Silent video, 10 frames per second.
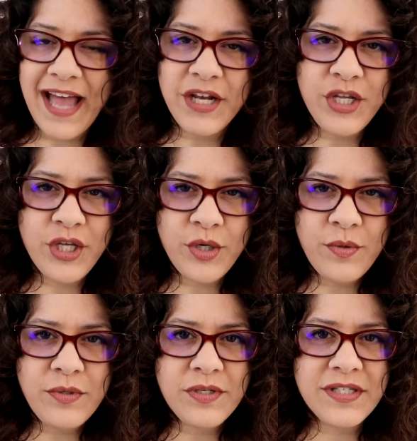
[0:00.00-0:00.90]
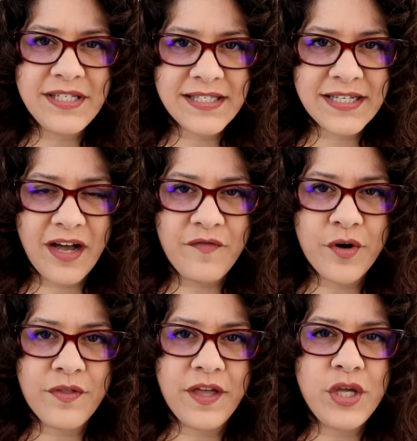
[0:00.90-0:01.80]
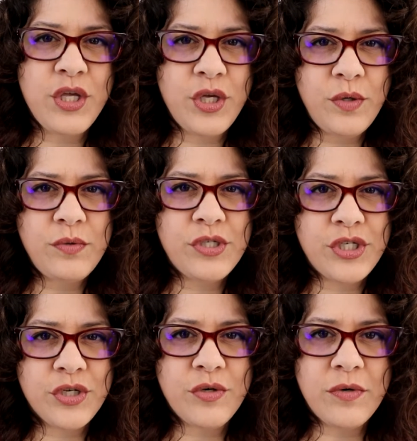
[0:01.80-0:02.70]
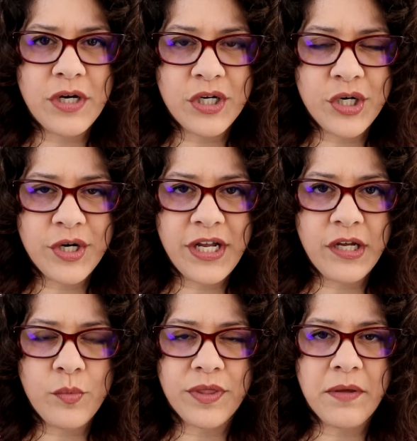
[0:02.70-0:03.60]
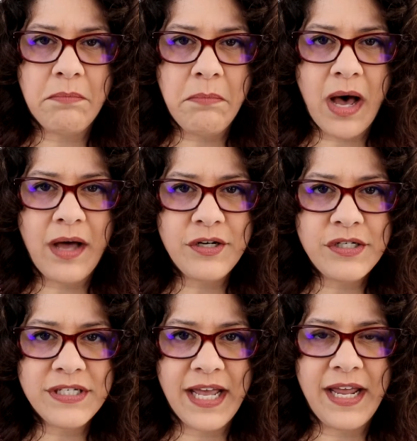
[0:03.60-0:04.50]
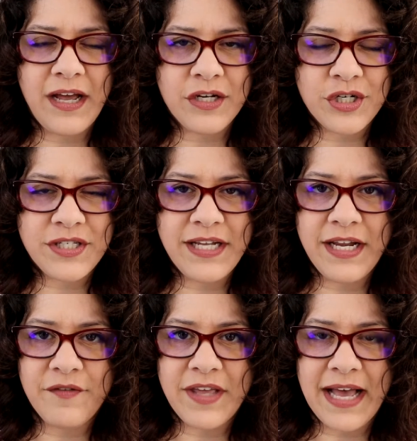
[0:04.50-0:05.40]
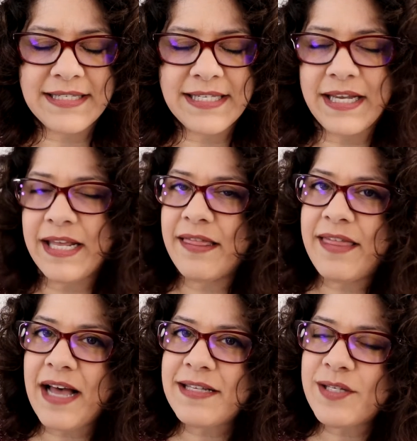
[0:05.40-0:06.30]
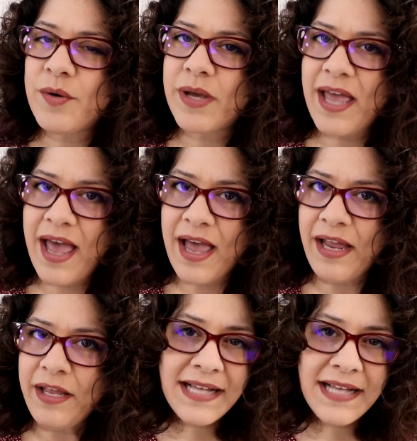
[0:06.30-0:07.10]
and you discover that you do agree with the modern day understanding of gaslighting, that's okay.